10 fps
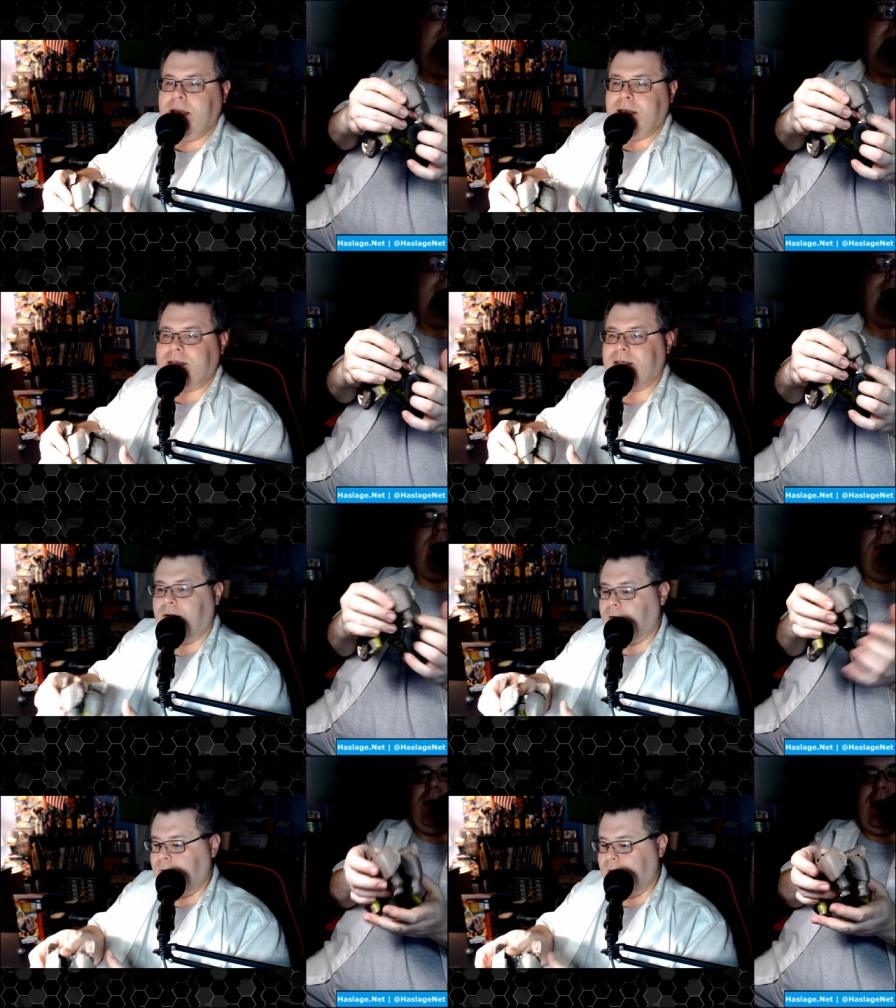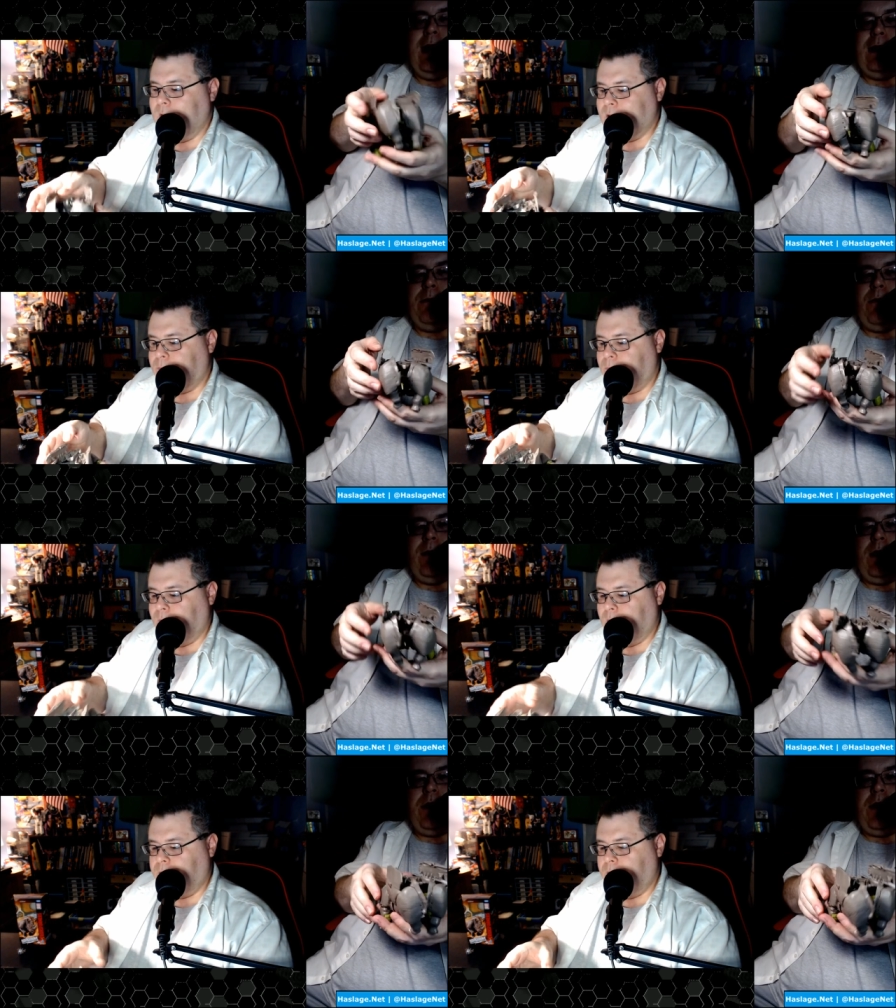So we end up
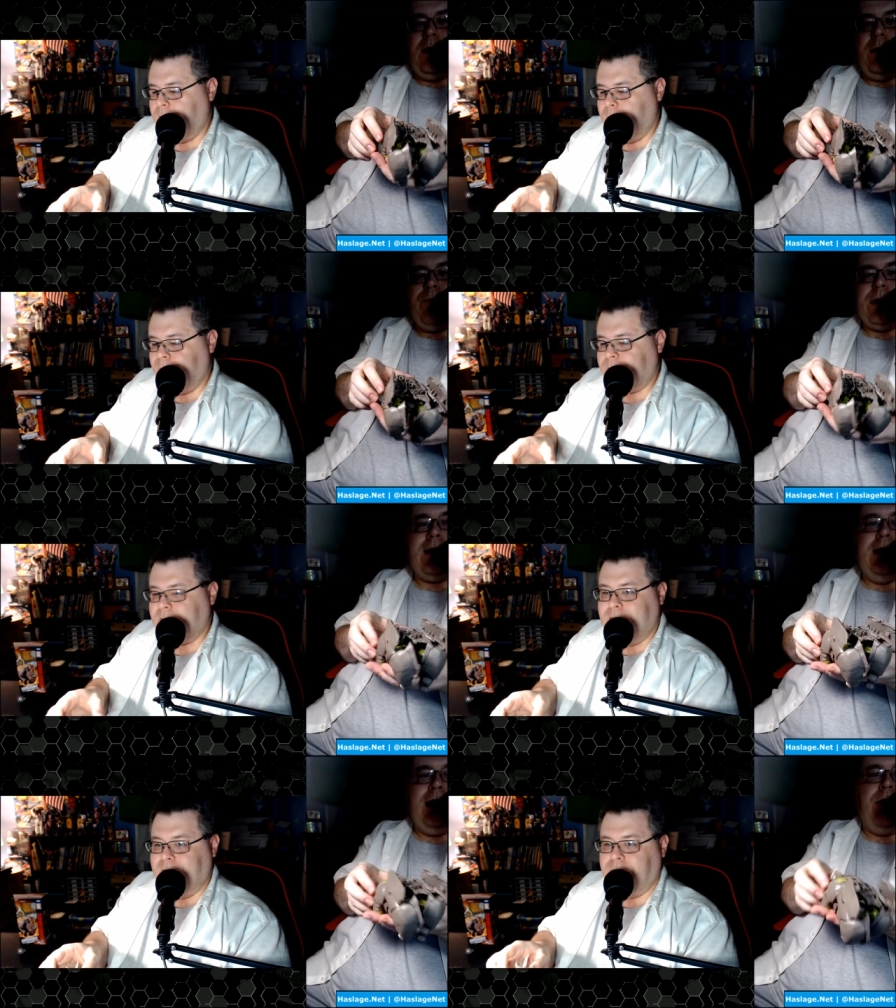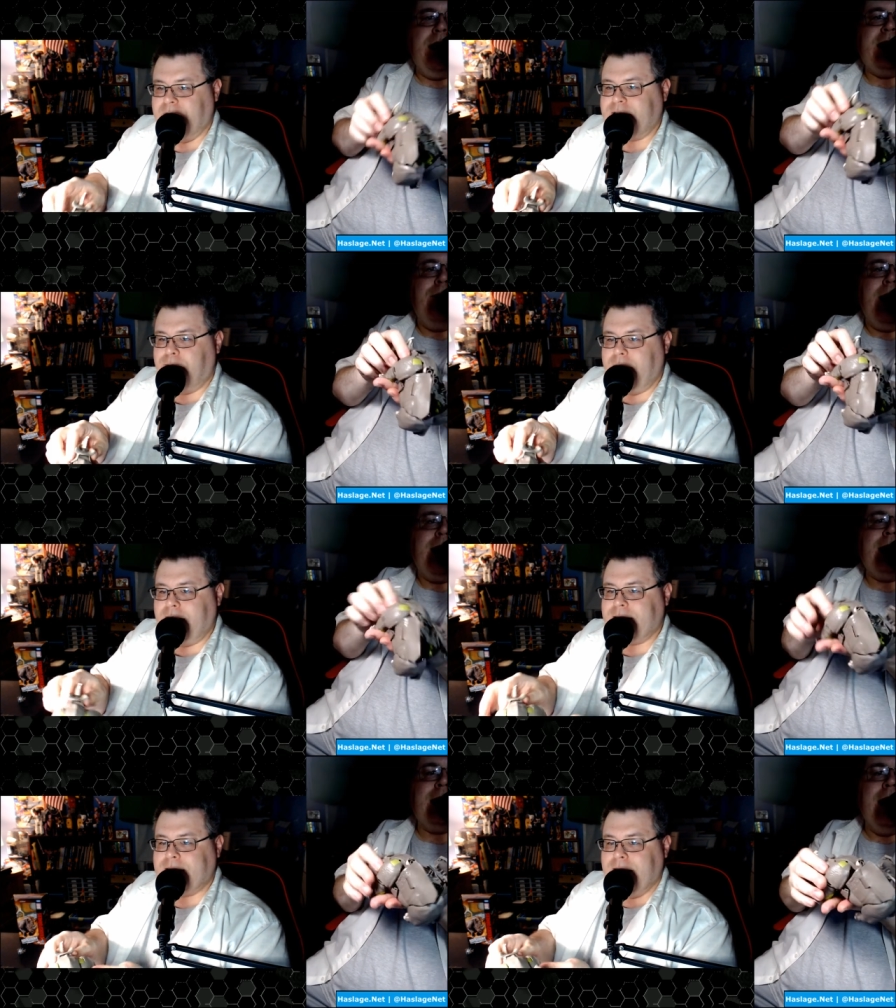with, you know, this
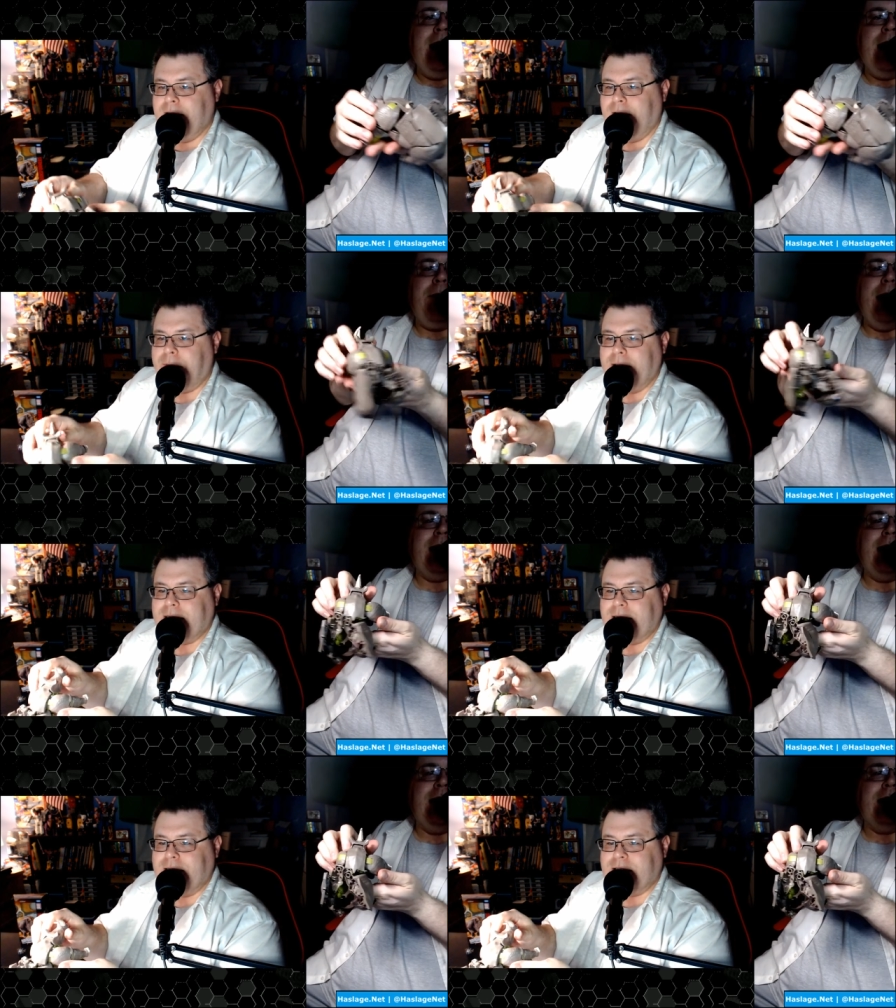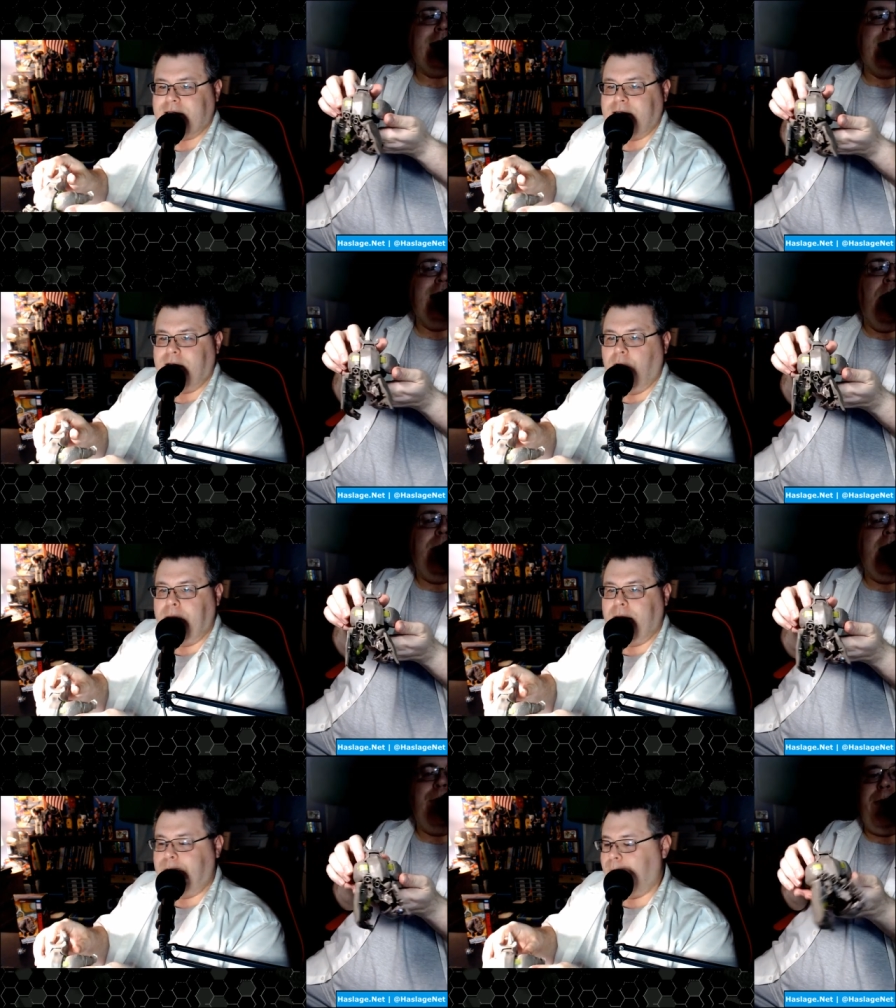mess of basically just open
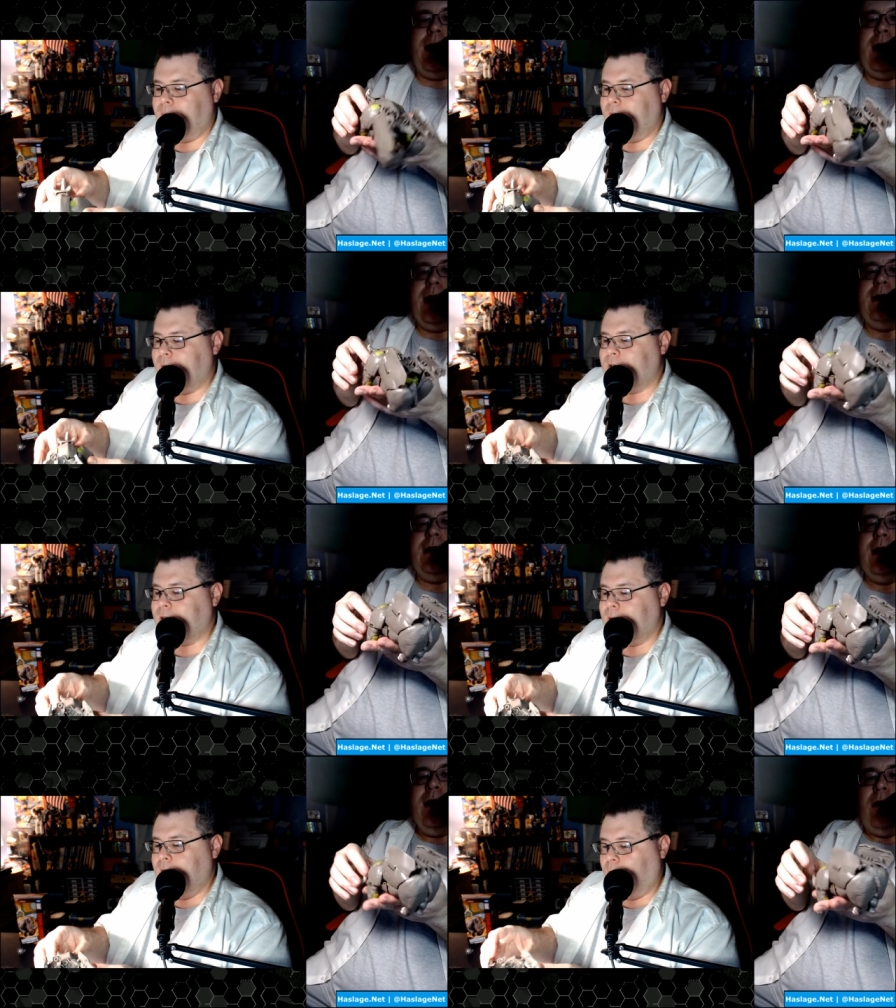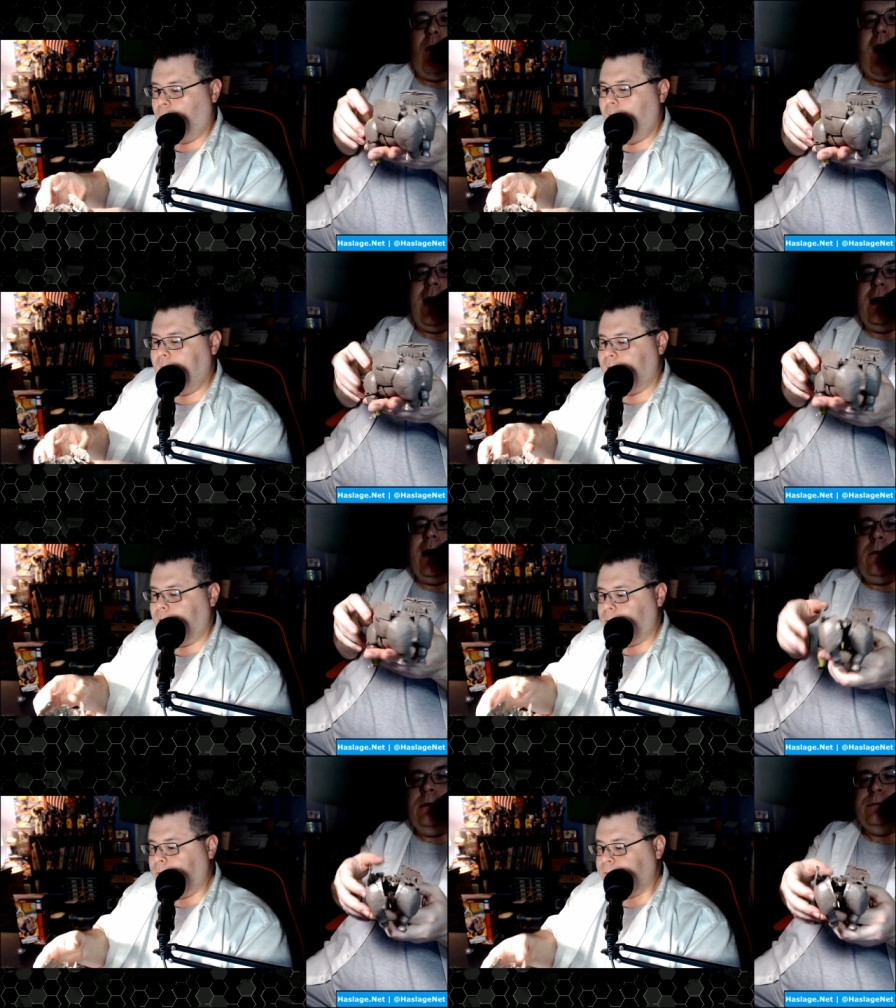up butt end rhino.